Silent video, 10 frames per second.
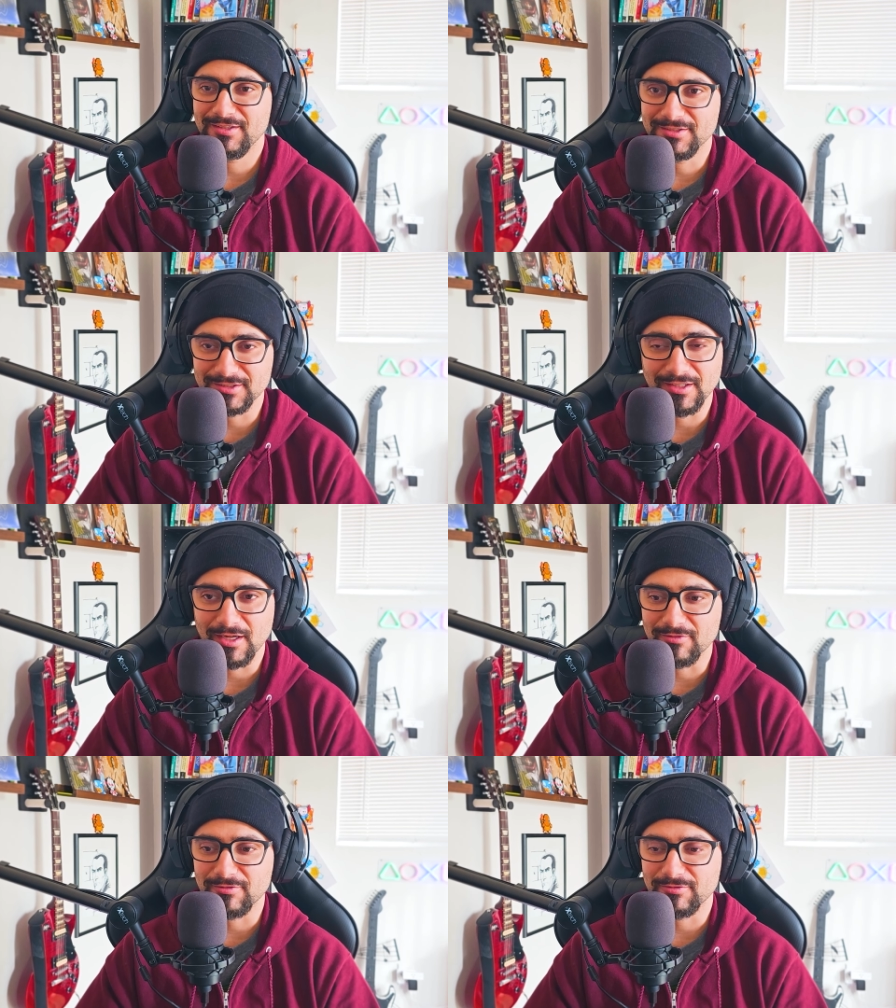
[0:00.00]
there's a
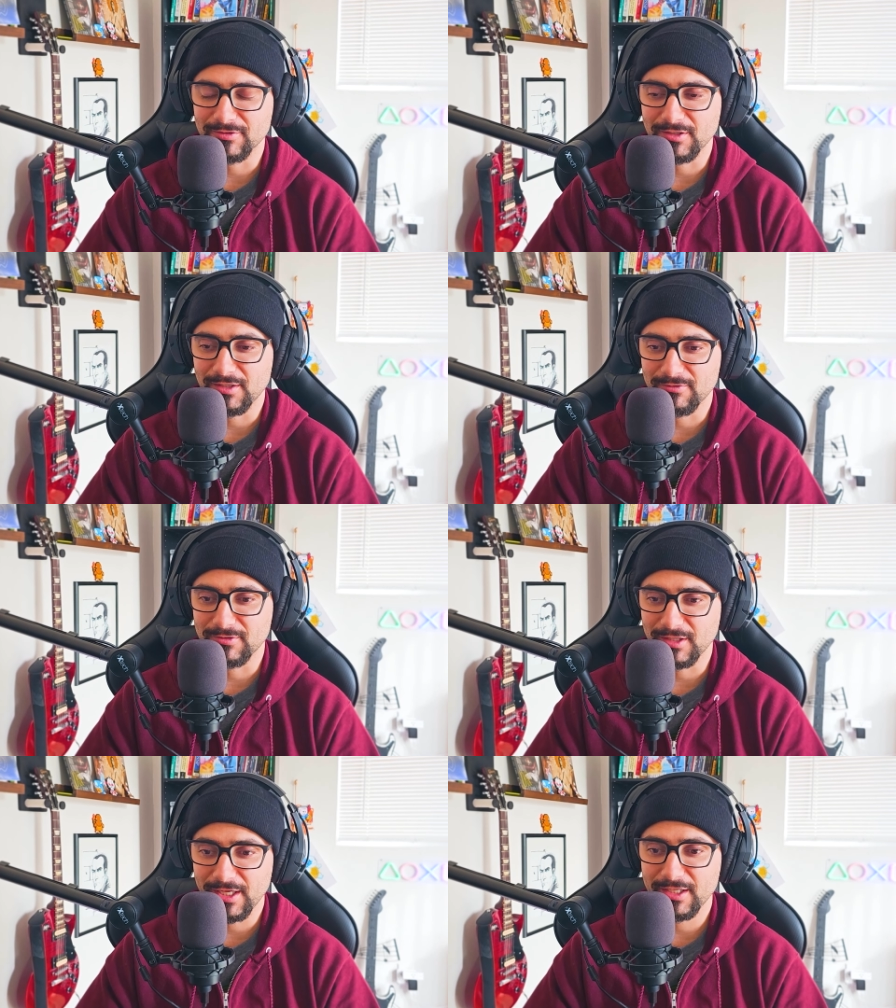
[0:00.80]
lot of
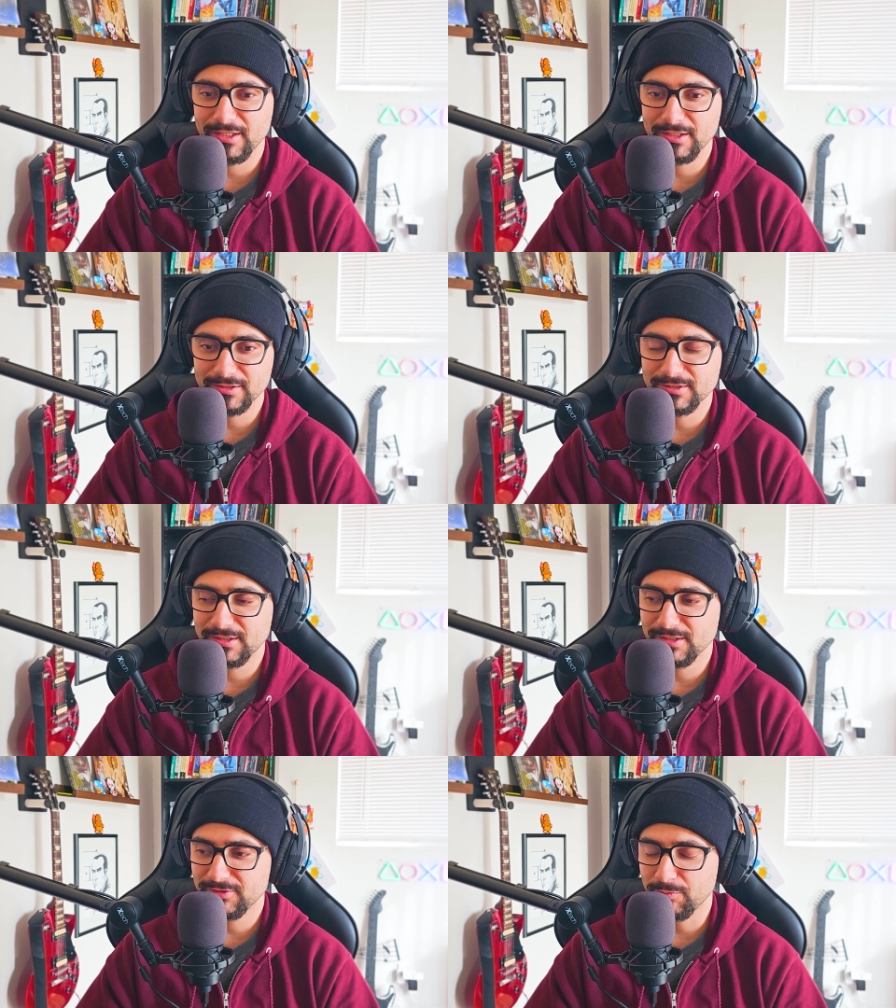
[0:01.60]
relating to
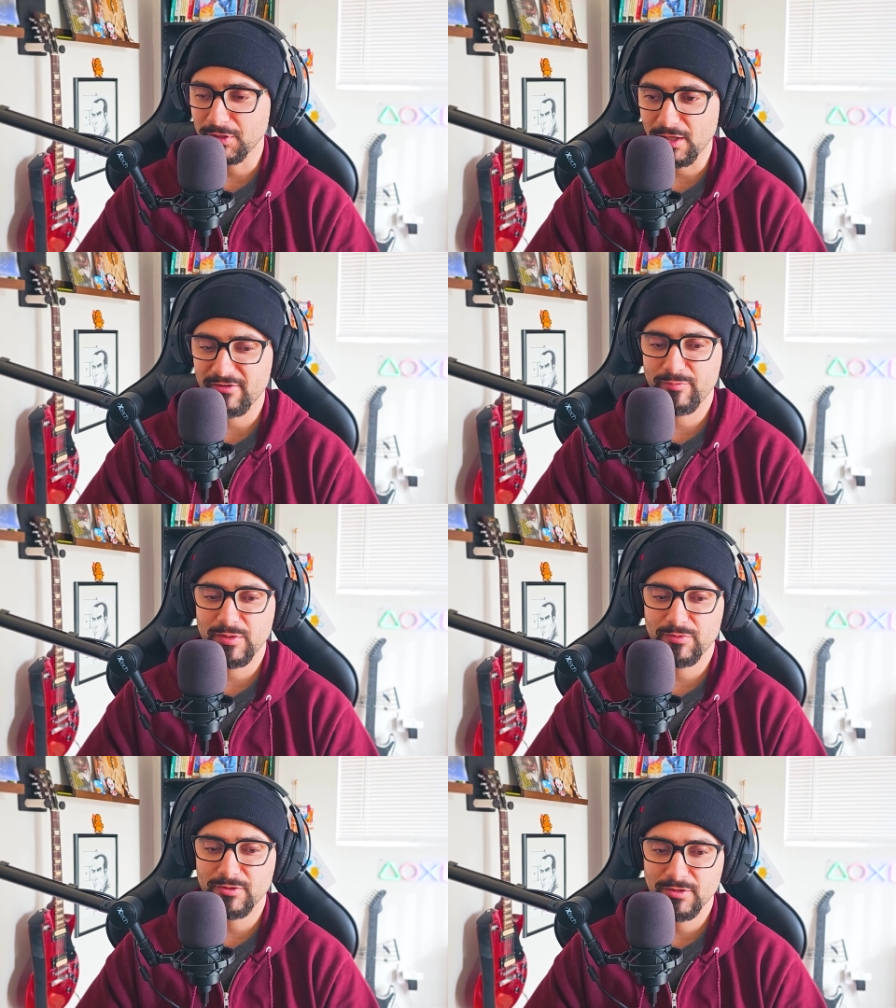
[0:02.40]
this from a lot of
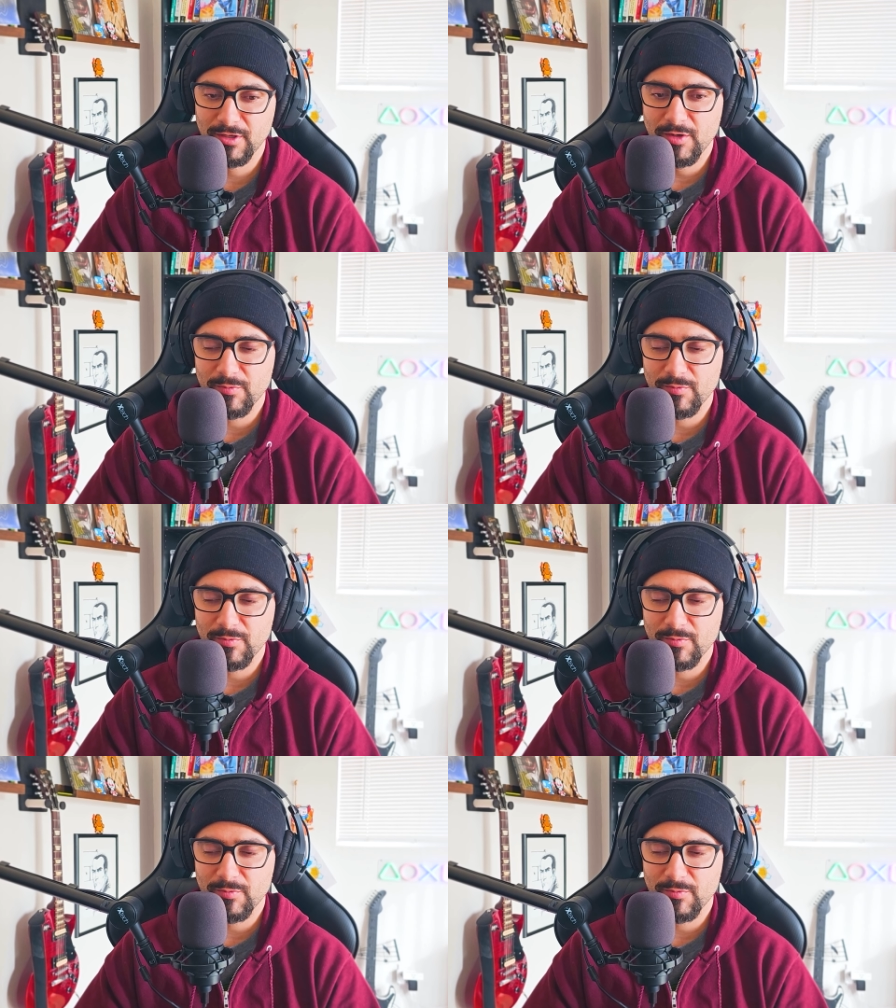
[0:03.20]
people.